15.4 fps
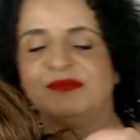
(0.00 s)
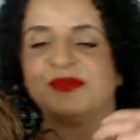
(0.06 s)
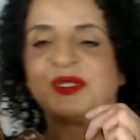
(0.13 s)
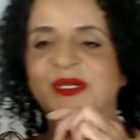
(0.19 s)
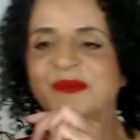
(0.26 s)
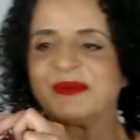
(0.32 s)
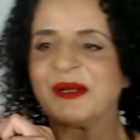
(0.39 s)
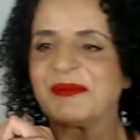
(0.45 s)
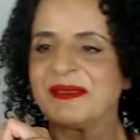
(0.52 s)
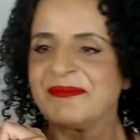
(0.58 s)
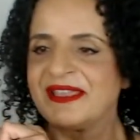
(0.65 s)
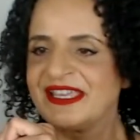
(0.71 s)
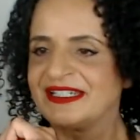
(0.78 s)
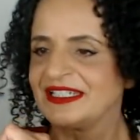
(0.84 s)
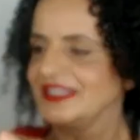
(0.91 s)
More
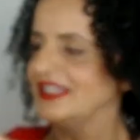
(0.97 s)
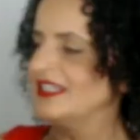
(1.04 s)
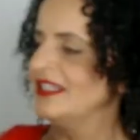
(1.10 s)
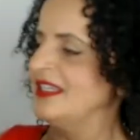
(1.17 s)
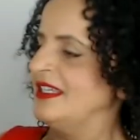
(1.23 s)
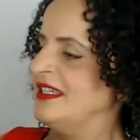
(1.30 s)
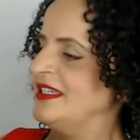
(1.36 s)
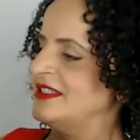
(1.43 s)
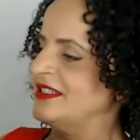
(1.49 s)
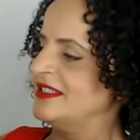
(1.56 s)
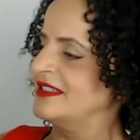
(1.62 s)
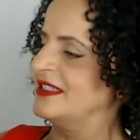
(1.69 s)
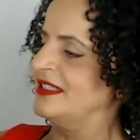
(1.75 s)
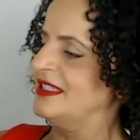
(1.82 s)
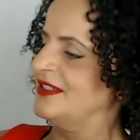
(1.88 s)
bobby pin, I think, here,
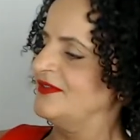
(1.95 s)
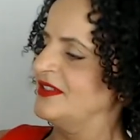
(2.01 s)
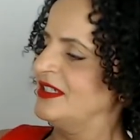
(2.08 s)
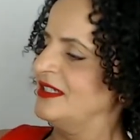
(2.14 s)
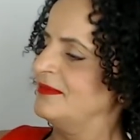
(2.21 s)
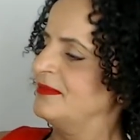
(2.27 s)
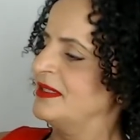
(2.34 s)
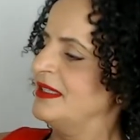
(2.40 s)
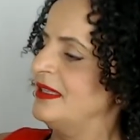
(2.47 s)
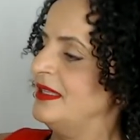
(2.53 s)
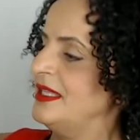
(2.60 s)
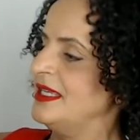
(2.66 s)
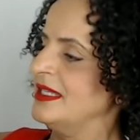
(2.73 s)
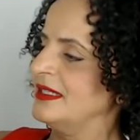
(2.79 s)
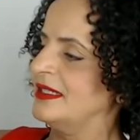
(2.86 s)
just to lift it up a
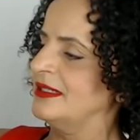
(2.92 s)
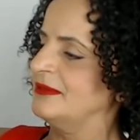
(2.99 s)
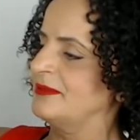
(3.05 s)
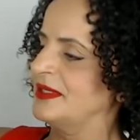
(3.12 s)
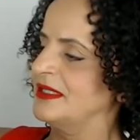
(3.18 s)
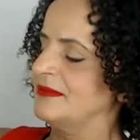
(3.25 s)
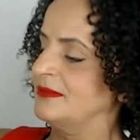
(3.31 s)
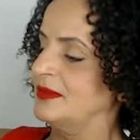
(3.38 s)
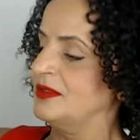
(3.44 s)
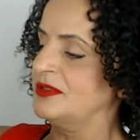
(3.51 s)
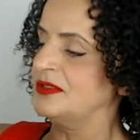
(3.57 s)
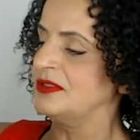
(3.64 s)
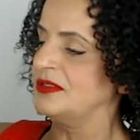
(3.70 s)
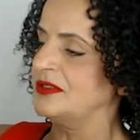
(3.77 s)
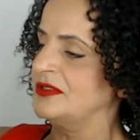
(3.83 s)
little bit
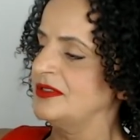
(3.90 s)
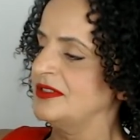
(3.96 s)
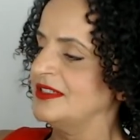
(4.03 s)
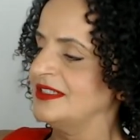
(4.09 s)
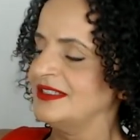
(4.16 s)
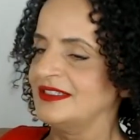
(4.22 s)
more.